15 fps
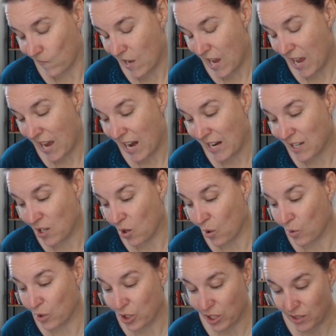And I
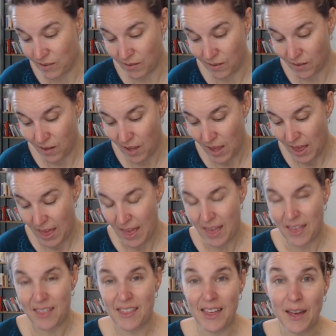told you
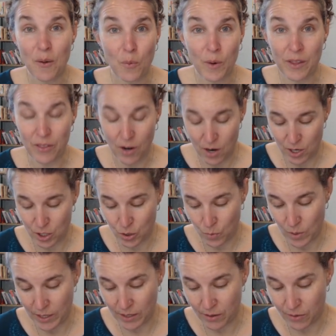that with our
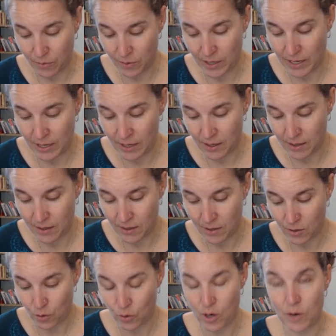23
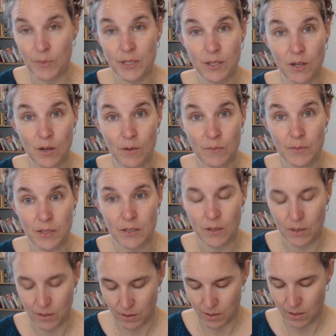chromosomes,
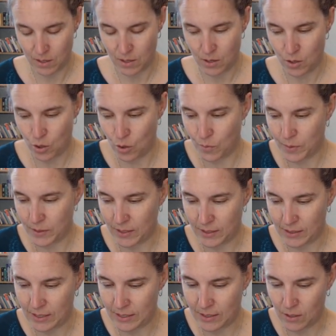Oops, it
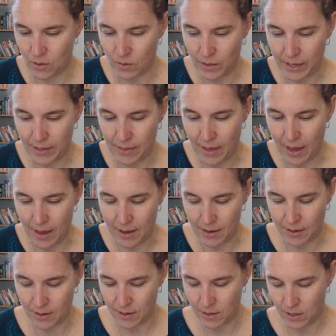doesn't go like that.
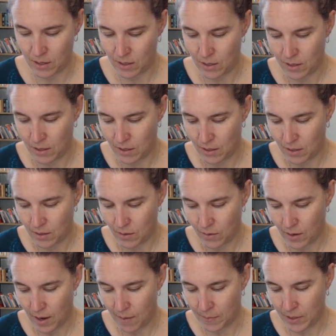
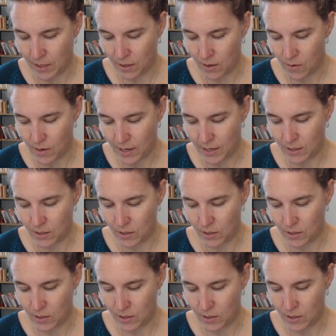I'm going to go ahead and